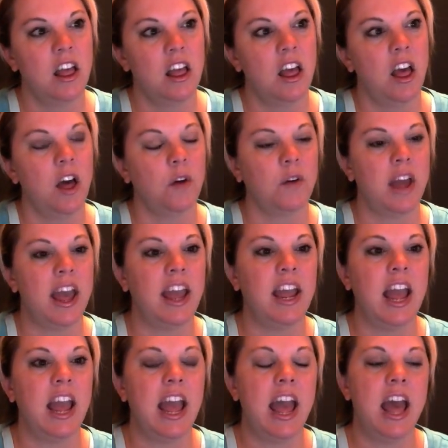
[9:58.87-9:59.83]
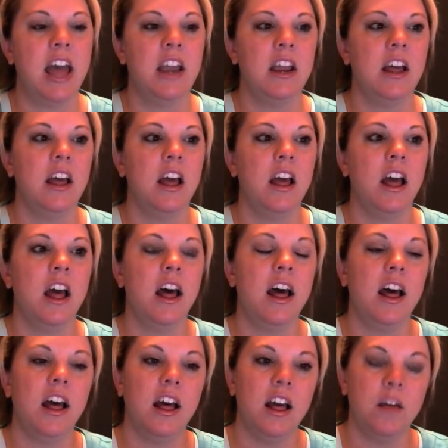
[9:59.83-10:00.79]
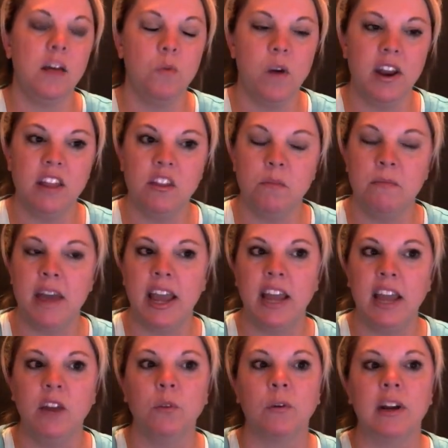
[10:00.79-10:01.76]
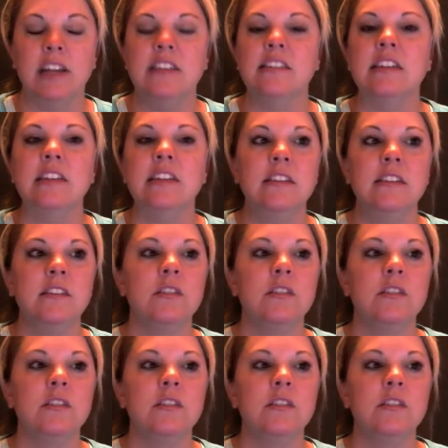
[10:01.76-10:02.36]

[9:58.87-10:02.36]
Okay, and one of the main reasons